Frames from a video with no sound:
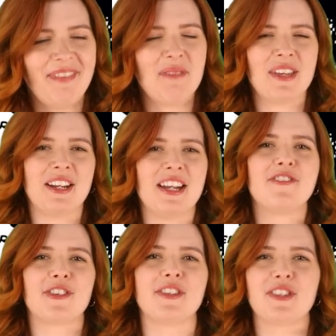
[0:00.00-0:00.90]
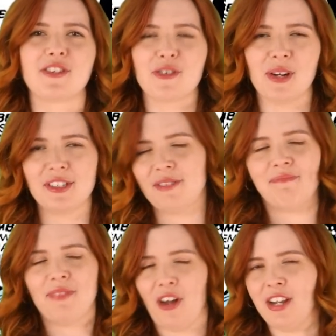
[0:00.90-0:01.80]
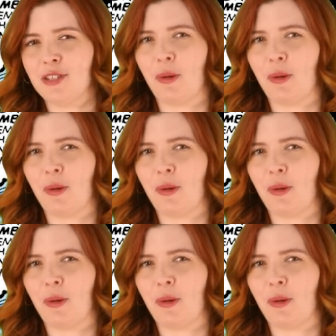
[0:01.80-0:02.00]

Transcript: maybe an interesting choice on his